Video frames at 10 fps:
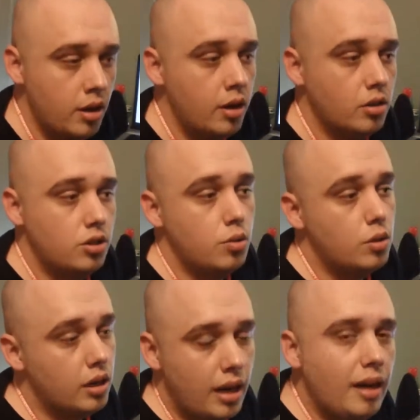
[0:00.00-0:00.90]
to
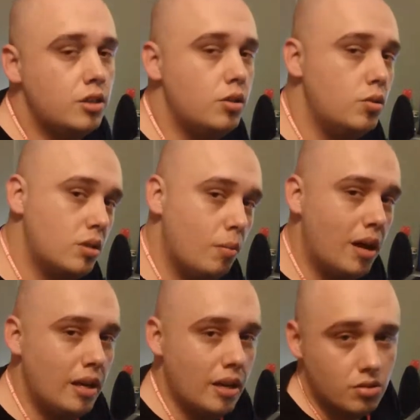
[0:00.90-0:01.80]
connect to
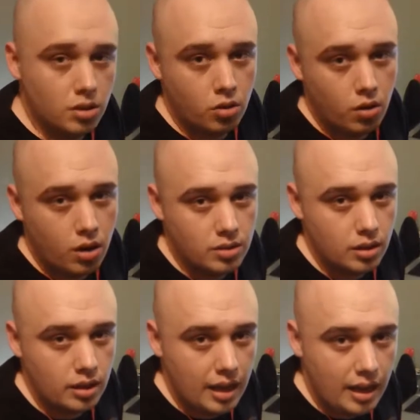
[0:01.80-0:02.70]
somebody else across the
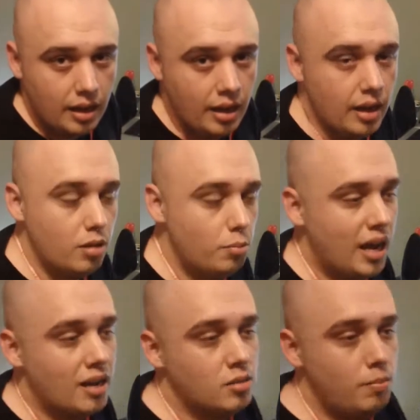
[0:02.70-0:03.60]
net and
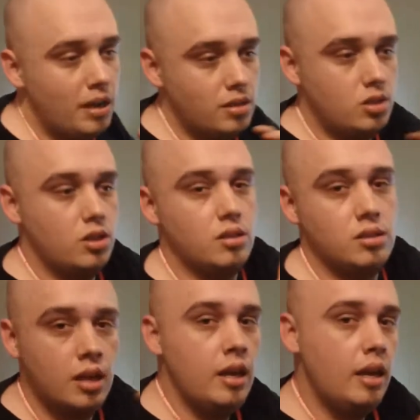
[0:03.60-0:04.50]
pass messages
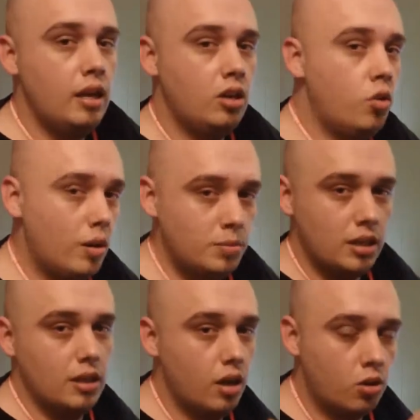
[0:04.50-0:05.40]

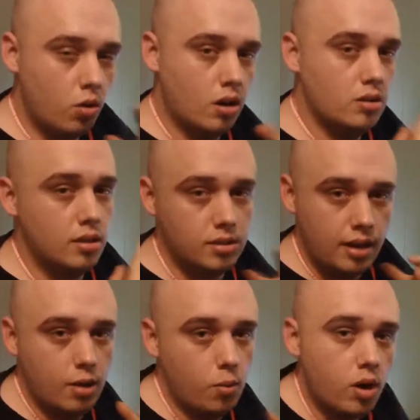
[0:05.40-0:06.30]
encrypted across this
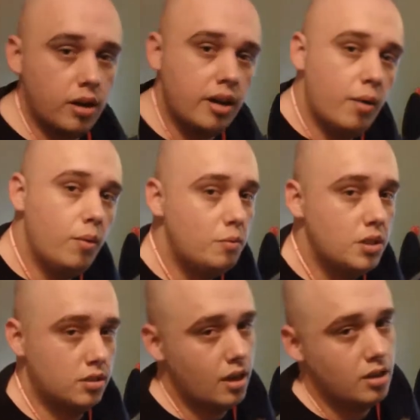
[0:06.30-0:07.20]
network. Now, we've
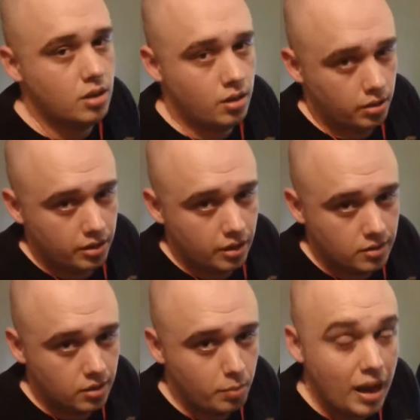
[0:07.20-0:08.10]
discussed other things
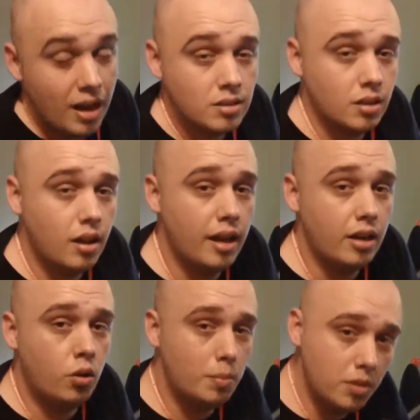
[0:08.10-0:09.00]
in the past like
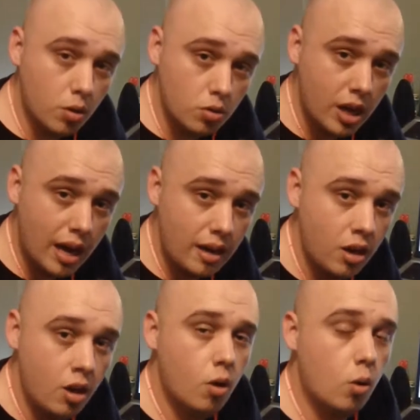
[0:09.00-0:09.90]
CryptoChat
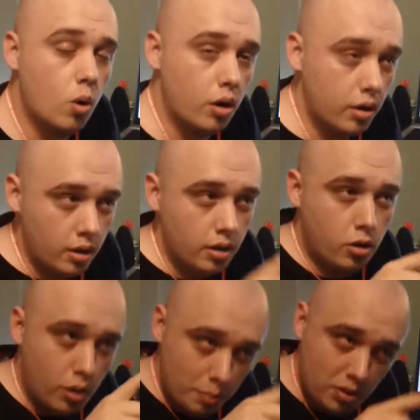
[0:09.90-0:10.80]
or
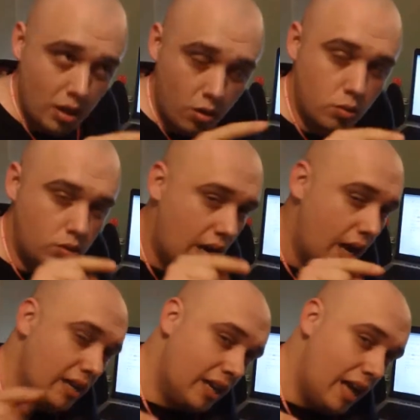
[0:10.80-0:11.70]

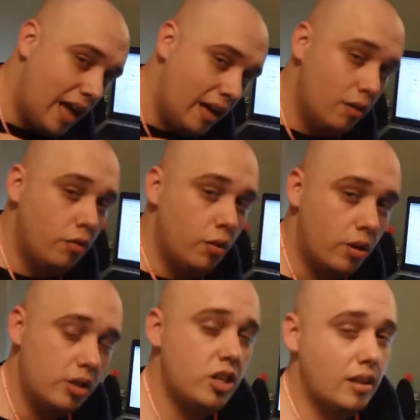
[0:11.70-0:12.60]
Crypto.cat if you
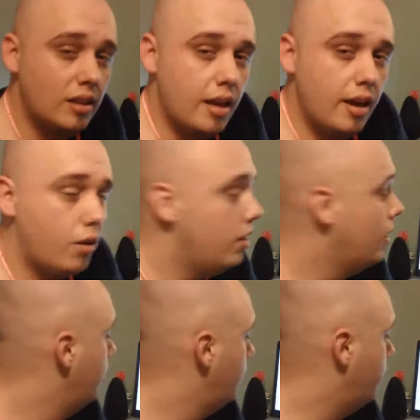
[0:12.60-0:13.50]
want to check that out,
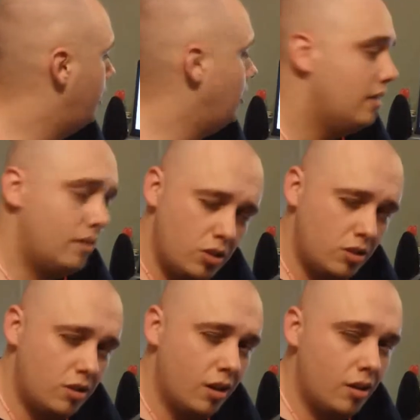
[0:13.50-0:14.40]
but this is just
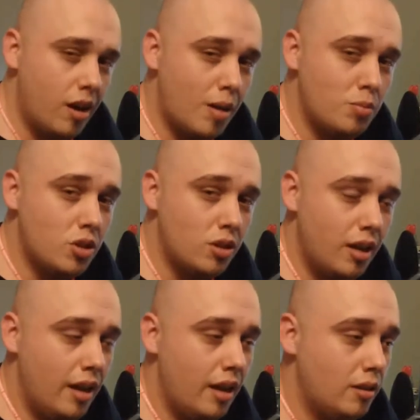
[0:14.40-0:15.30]
another option,
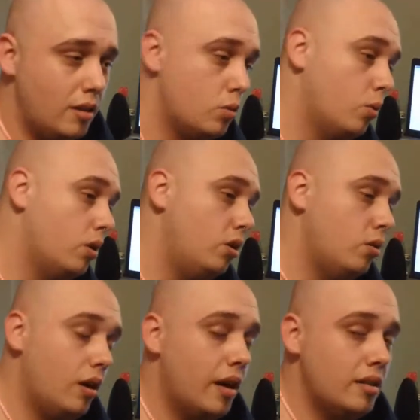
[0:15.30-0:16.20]
and this one
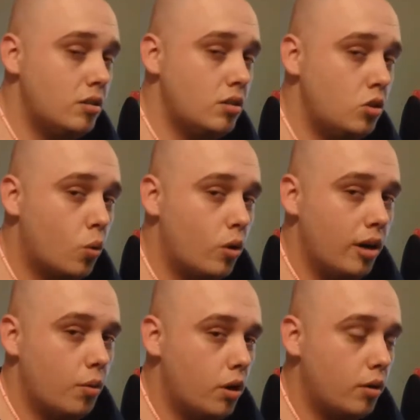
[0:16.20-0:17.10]
utilizes the Tor
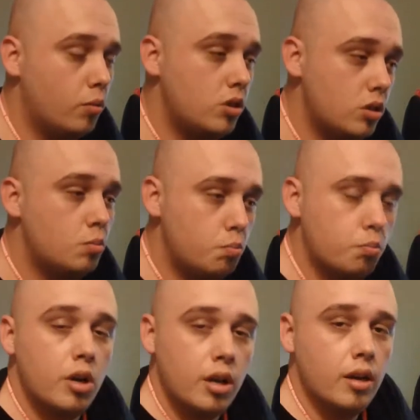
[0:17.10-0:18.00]
network, which is
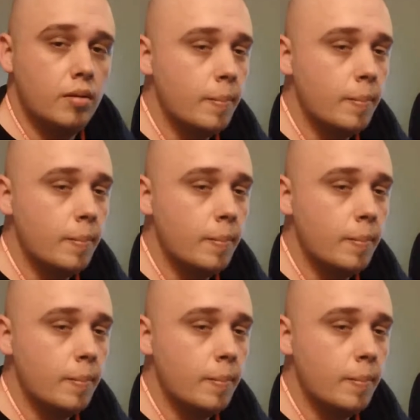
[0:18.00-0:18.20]
pretty good.